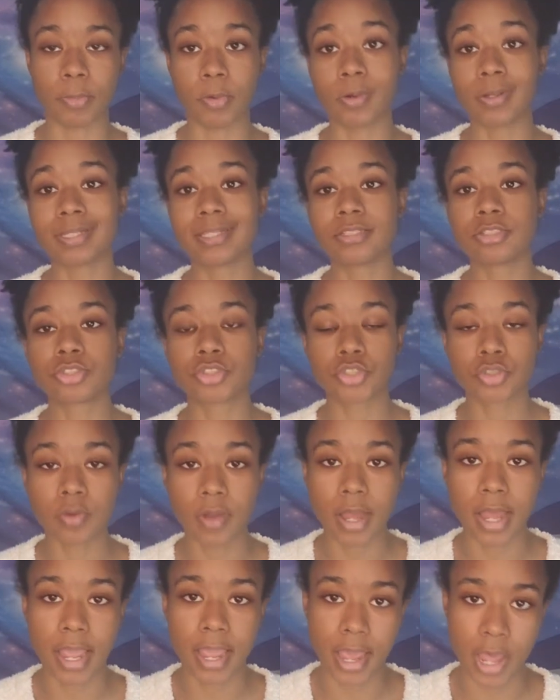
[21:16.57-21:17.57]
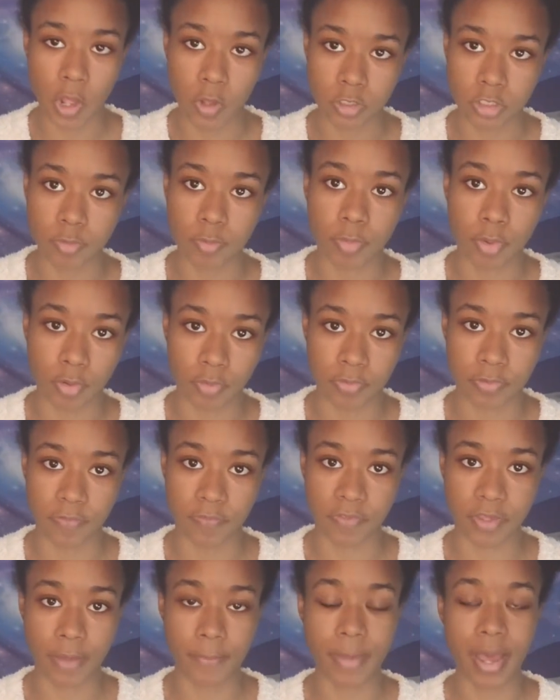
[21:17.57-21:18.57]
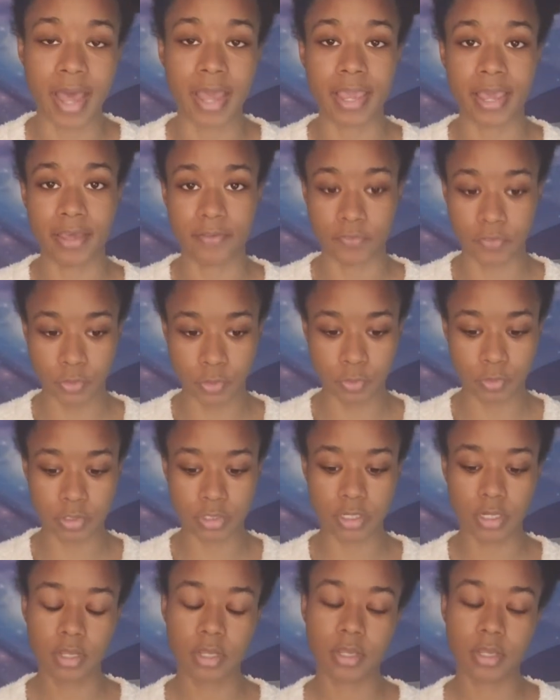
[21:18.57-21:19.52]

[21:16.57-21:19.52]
or at least try out both of them. I have used